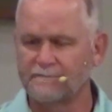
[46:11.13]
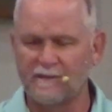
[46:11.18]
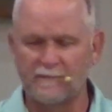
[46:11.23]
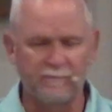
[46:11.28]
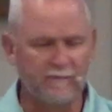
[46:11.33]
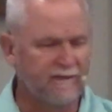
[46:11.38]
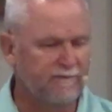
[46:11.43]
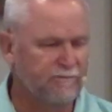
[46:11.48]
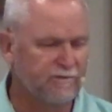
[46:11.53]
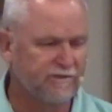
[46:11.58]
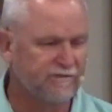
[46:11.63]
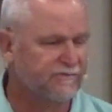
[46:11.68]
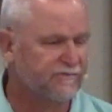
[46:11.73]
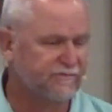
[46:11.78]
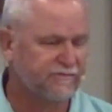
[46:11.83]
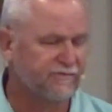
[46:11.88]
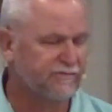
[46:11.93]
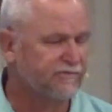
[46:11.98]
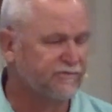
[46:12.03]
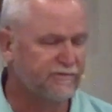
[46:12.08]
Maybe it's
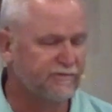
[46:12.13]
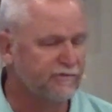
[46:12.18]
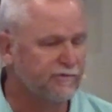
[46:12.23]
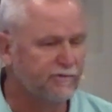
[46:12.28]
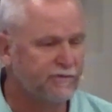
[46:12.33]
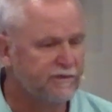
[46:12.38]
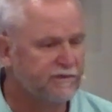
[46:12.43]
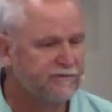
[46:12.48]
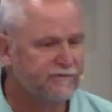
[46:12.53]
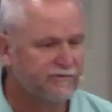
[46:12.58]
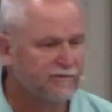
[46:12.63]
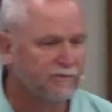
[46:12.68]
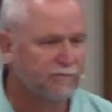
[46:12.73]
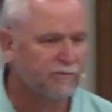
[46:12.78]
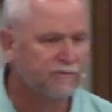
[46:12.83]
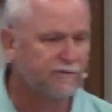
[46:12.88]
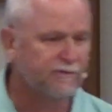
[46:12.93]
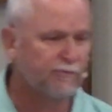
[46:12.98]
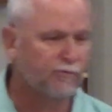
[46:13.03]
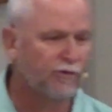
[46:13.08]
just that you need
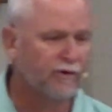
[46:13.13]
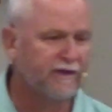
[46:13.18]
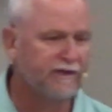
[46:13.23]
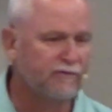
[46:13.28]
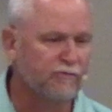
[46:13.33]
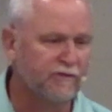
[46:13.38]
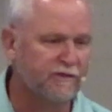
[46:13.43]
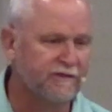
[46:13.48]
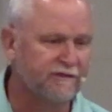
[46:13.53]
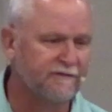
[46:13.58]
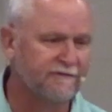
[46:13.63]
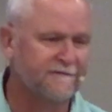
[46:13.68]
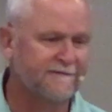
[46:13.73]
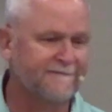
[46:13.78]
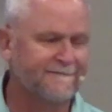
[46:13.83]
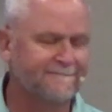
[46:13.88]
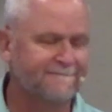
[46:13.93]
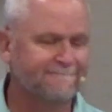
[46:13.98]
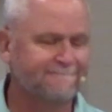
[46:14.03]
someone to pray with.